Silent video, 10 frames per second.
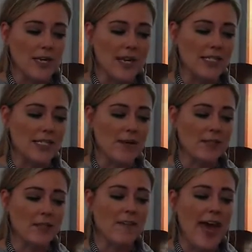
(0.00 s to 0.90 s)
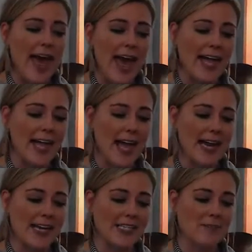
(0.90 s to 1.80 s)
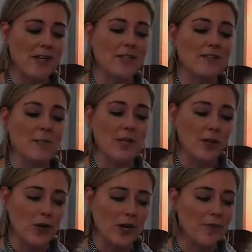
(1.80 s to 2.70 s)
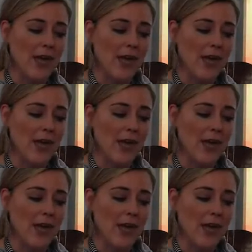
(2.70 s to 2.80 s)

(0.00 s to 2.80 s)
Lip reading: It smelled of hay and it smelled of manure.